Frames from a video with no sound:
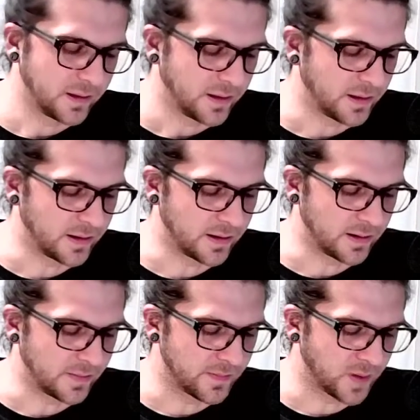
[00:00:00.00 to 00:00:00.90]

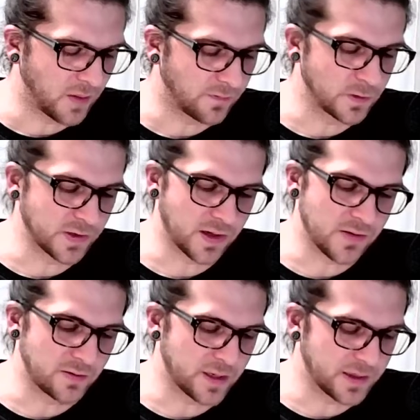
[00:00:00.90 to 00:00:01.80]
um, comfort
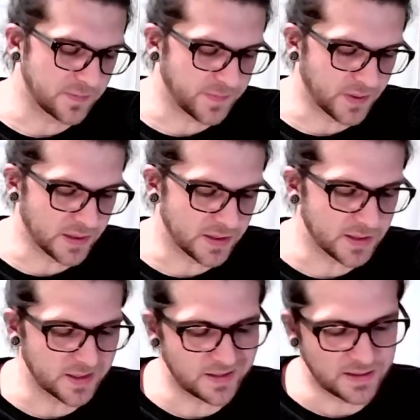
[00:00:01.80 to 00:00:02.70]
zone, right? But
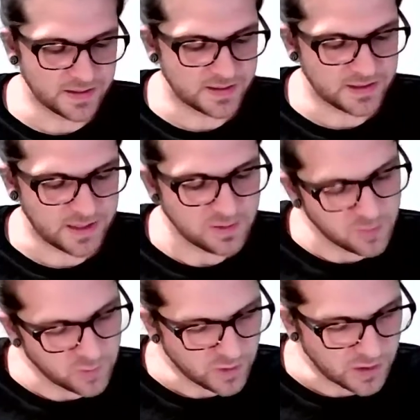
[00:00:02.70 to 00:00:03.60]
it's time to
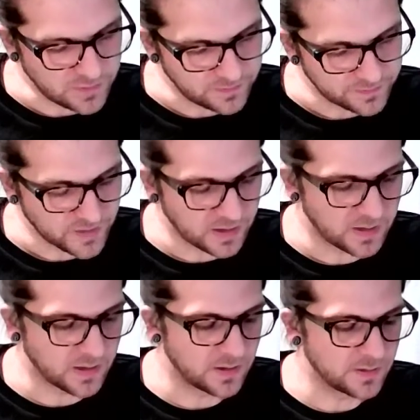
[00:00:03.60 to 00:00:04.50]
move on,
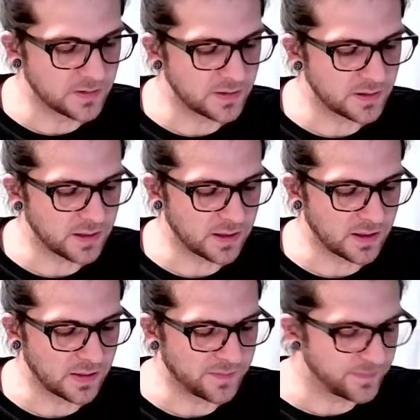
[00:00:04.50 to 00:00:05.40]
and
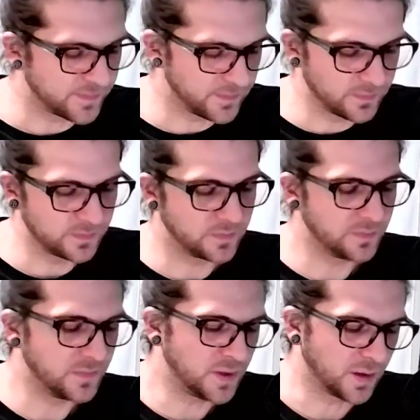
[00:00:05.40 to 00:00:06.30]
um,
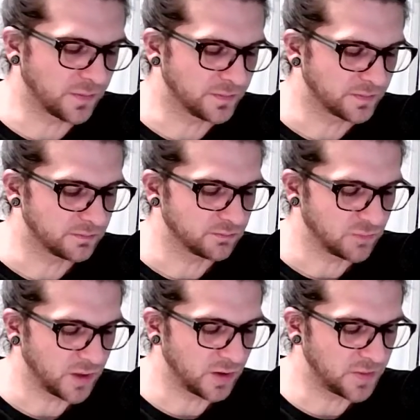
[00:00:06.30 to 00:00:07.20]
you know,
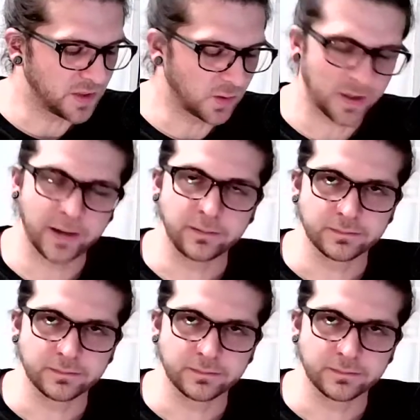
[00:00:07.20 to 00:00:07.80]
it'll be okay.